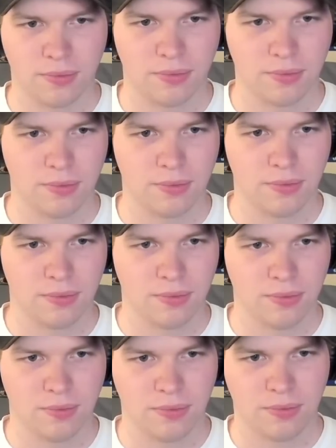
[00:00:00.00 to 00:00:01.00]

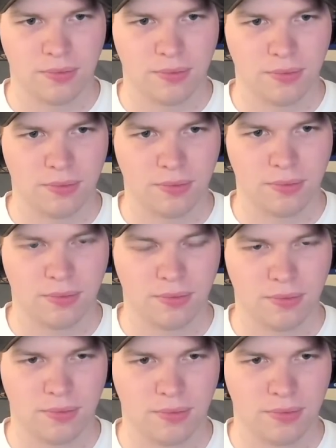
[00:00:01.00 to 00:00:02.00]

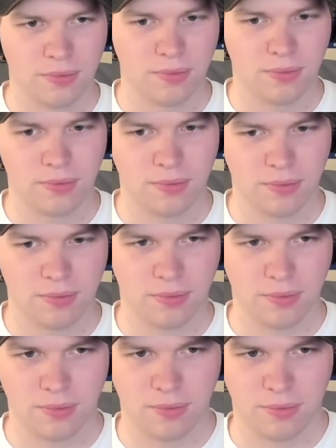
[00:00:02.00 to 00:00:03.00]

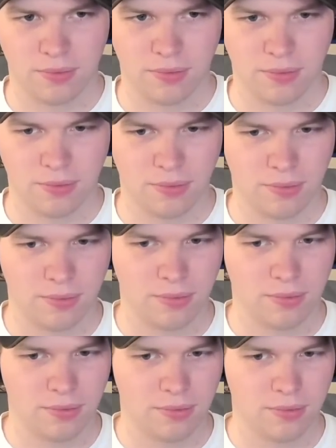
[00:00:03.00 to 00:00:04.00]

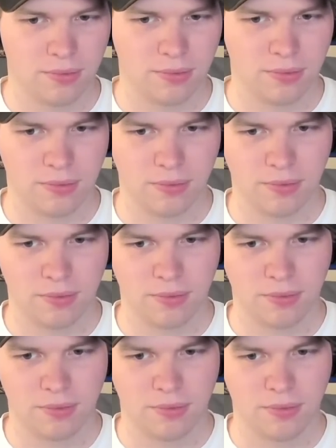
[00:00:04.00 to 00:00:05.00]

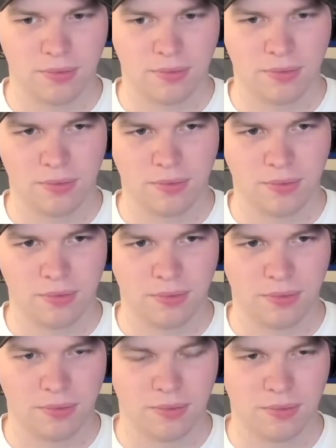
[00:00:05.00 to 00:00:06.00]

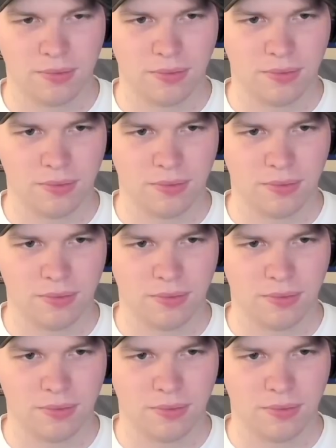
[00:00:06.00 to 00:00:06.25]
(silent)